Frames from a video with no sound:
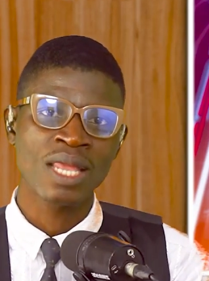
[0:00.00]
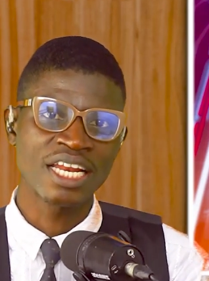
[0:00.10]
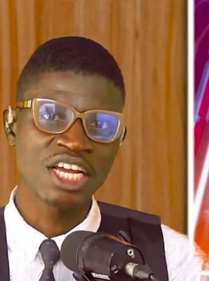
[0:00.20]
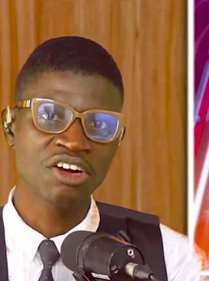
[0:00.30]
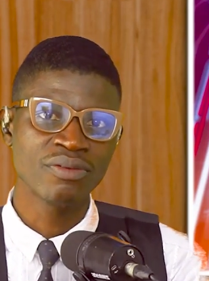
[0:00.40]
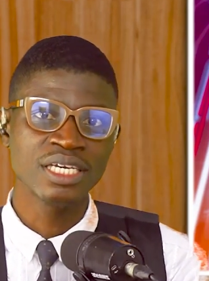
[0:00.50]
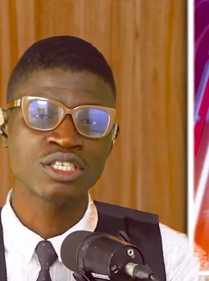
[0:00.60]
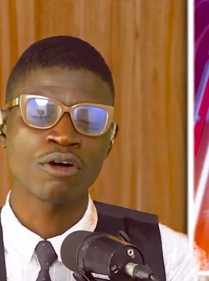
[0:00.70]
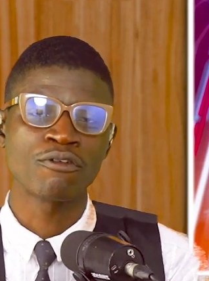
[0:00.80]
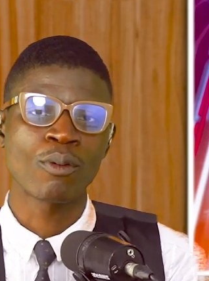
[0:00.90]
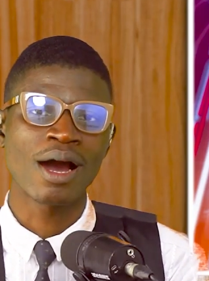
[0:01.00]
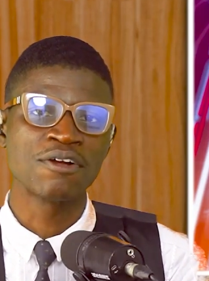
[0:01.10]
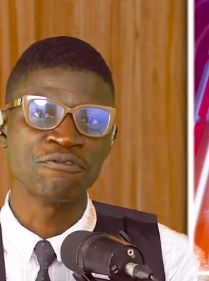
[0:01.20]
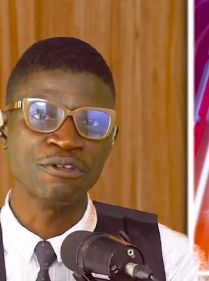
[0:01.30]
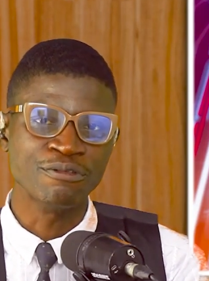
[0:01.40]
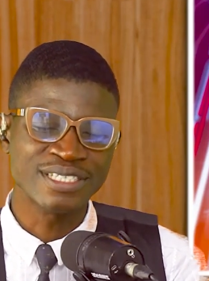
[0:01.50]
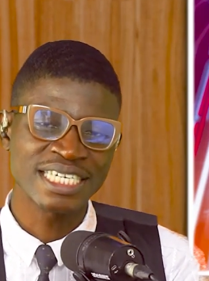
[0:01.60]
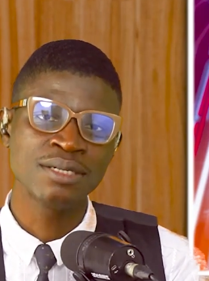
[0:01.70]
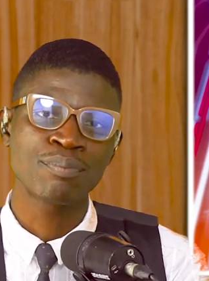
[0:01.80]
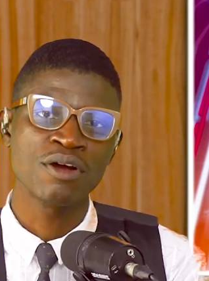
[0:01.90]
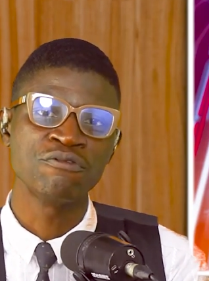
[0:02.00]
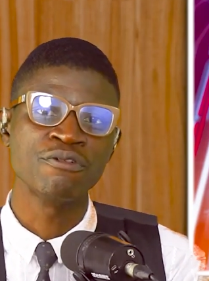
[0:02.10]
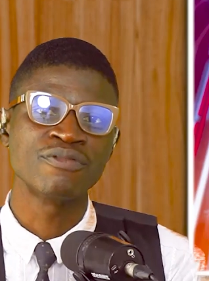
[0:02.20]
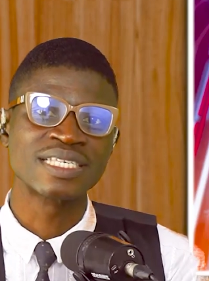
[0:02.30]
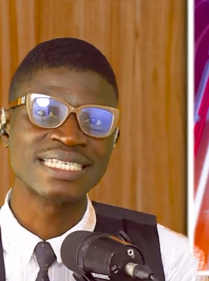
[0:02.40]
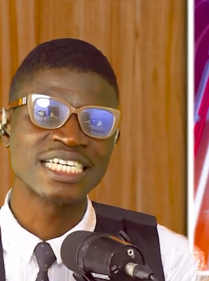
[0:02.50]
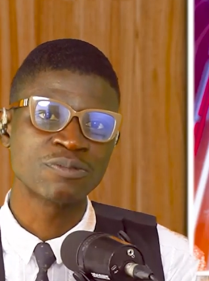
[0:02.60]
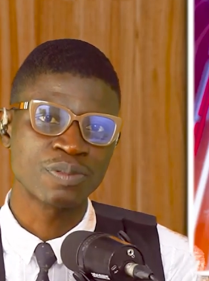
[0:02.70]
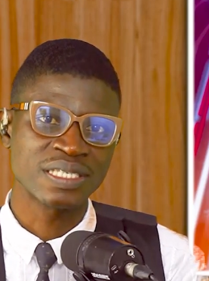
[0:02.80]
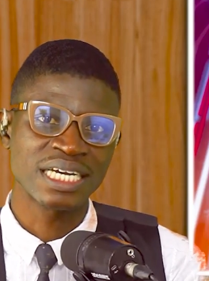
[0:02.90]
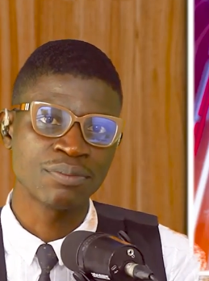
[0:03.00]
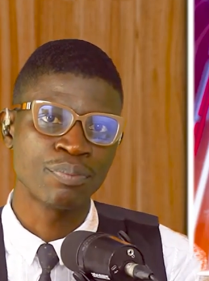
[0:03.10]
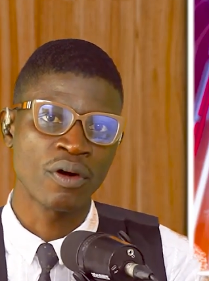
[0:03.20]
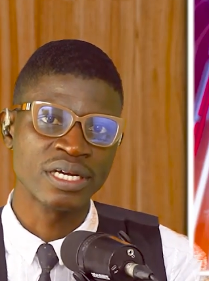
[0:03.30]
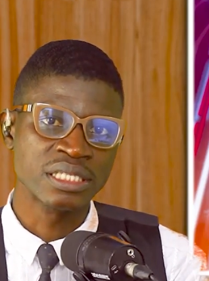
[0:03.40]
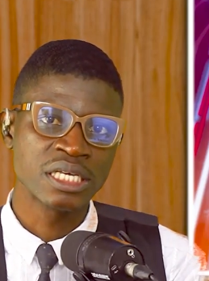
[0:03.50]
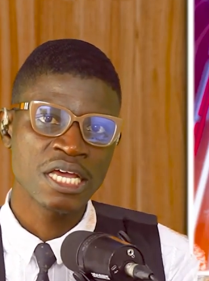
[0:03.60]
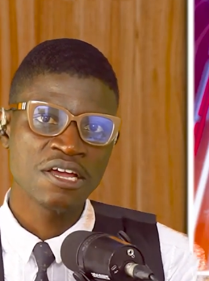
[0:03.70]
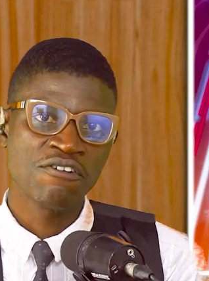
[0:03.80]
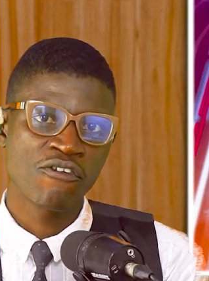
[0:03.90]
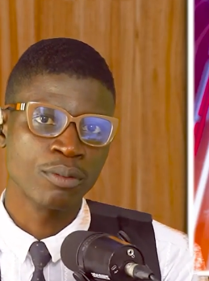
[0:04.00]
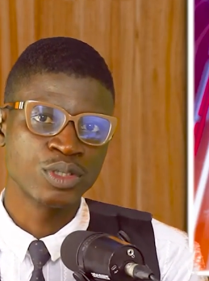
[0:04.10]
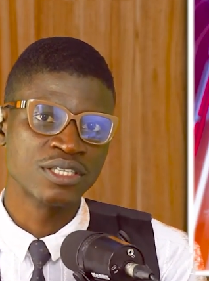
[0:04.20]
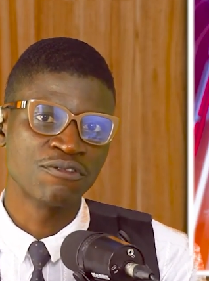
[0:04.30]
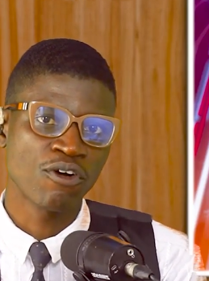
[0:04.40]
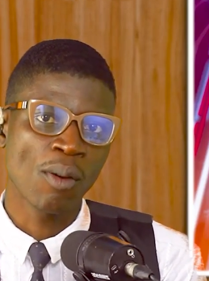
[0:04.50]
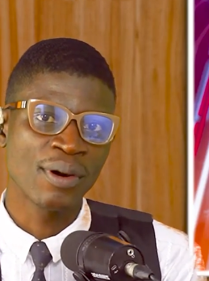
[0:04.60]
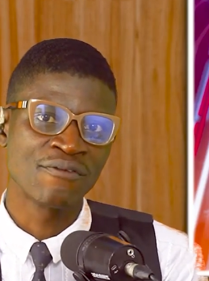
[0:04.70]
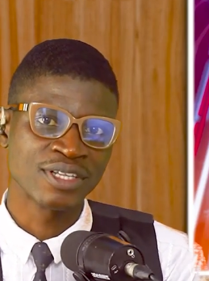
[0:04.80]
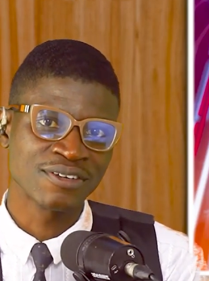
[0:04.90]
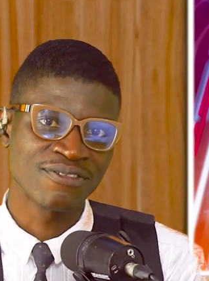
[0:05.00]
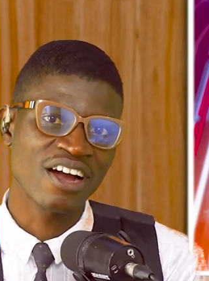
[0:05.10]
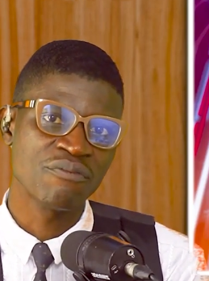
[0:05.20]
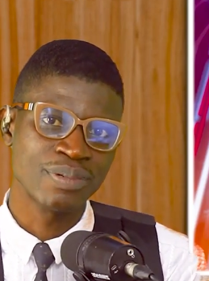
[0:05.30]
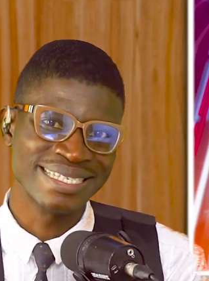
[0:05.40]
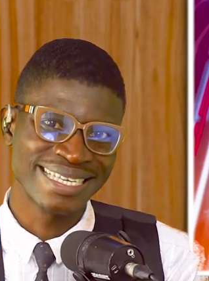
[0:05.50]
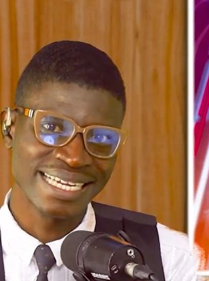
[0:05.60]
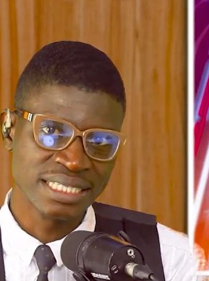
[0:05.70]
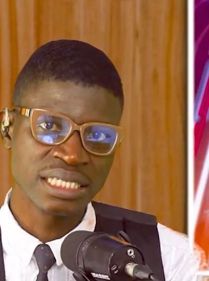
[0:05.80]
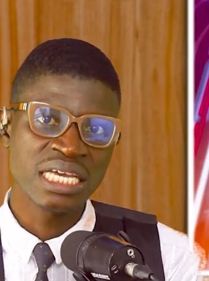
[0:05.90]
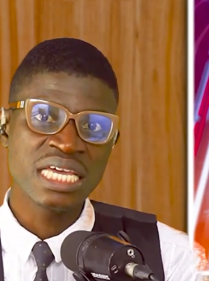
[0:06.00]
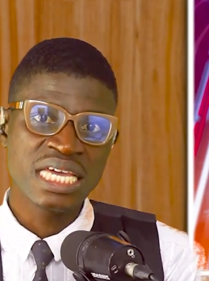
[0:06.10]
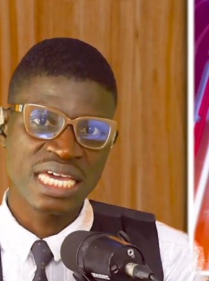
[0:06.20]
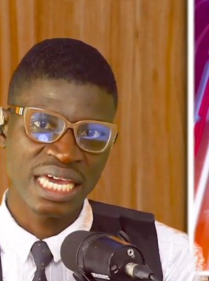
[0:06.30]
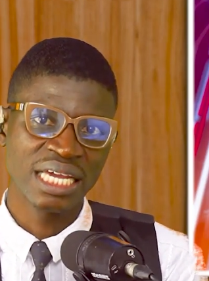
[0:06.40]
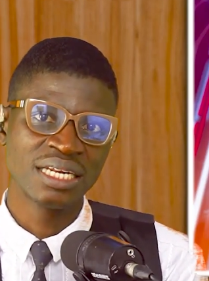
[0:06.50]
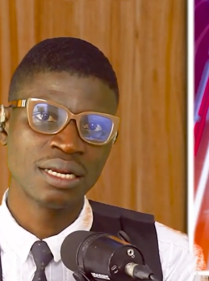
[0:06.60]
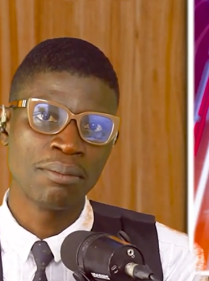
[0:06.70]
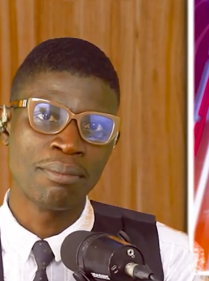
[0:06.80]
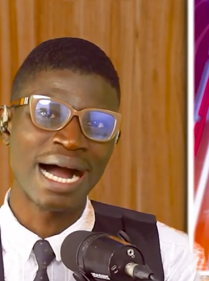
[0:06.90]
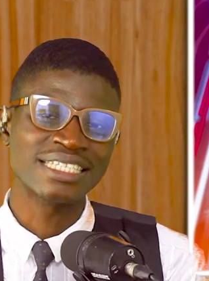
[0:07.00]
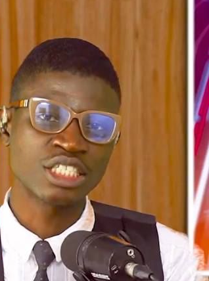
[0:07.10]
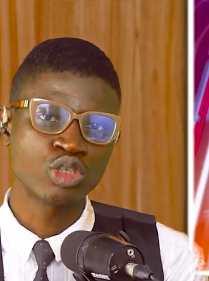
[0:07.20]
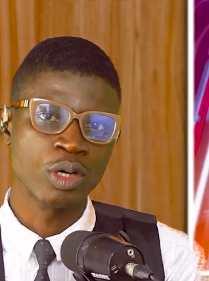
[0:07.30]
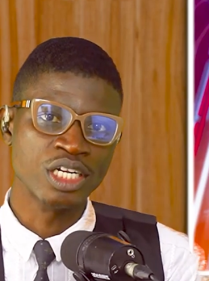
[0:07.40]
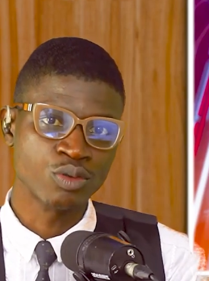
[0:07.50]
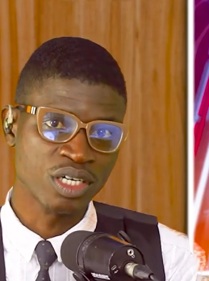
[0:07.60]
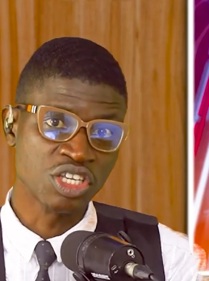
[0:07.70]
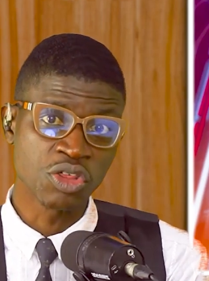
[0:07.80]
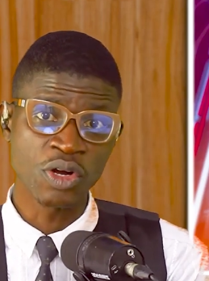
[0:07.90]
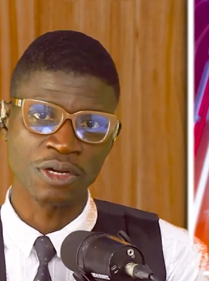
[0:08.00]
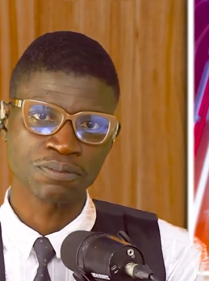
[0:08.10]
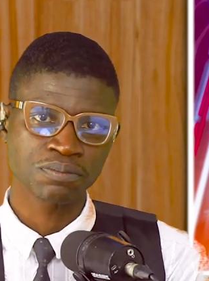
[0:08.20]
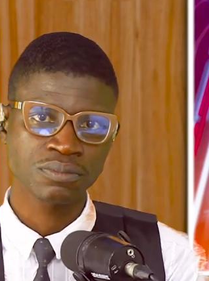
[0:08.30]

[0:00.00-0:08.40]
an increase of around 15.56 percent point from 24.45% in March 2023.